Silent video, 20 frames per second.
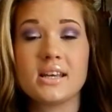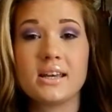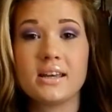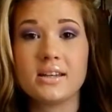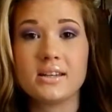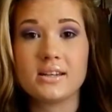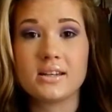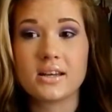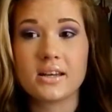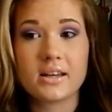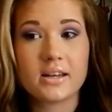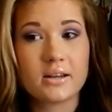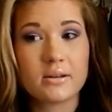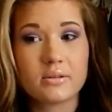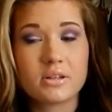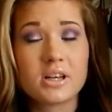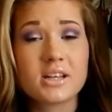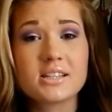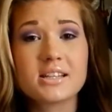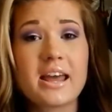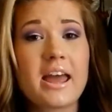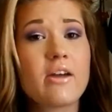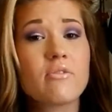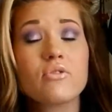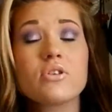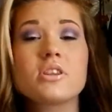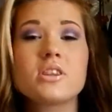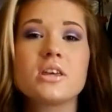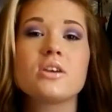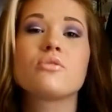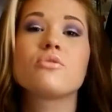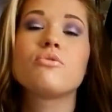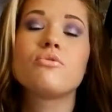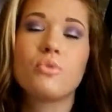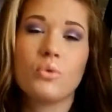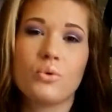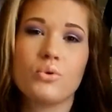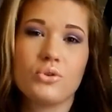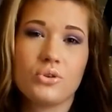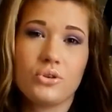It does everything
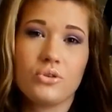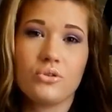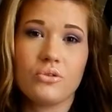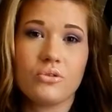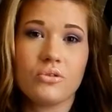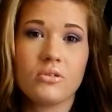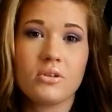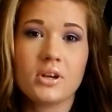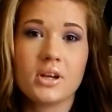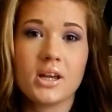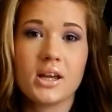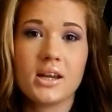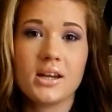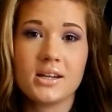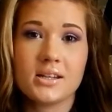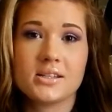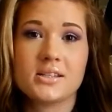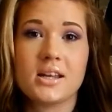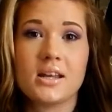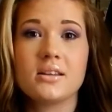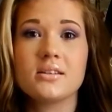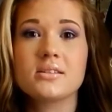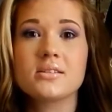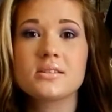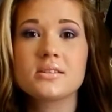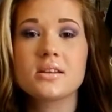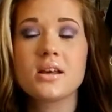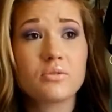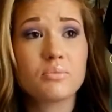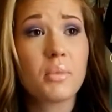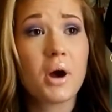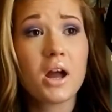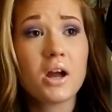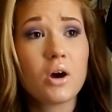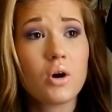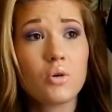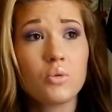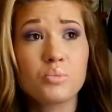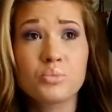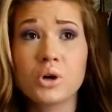for you, in a sense. If my
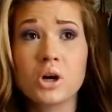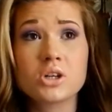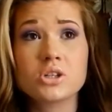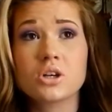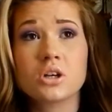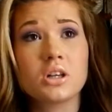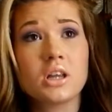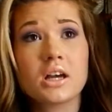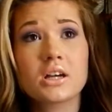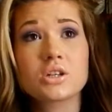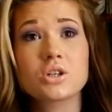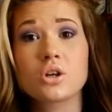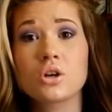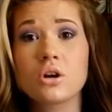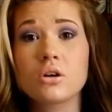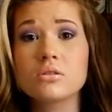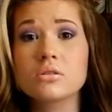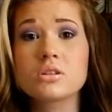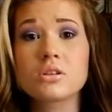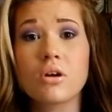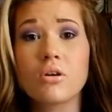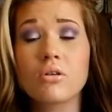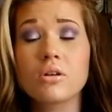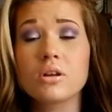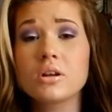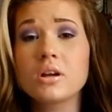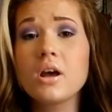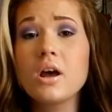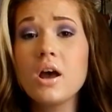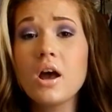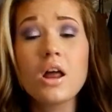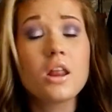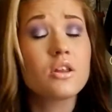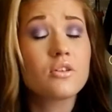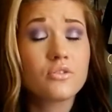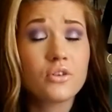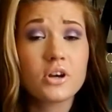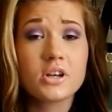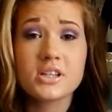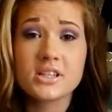whole brush collection got stolen, the
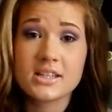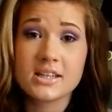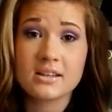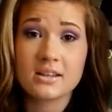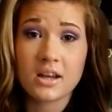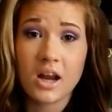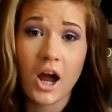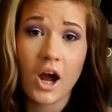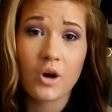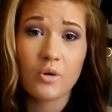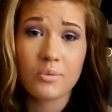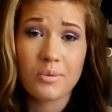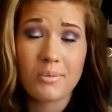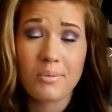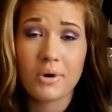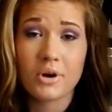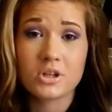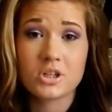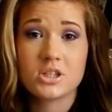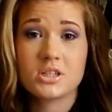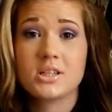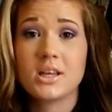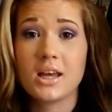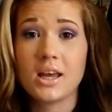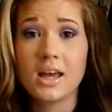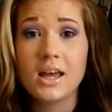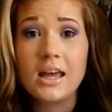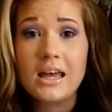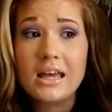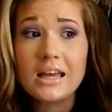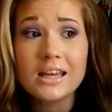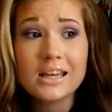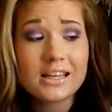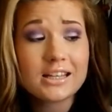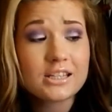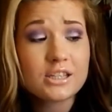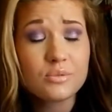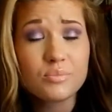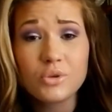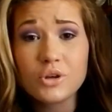first thing that I will be purchasing
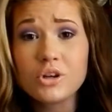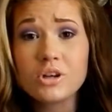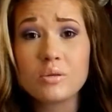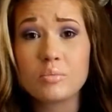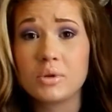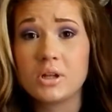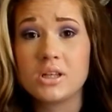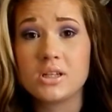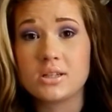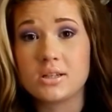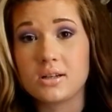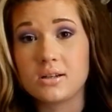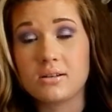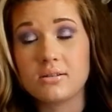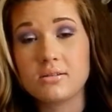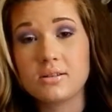is the Beauty Blender.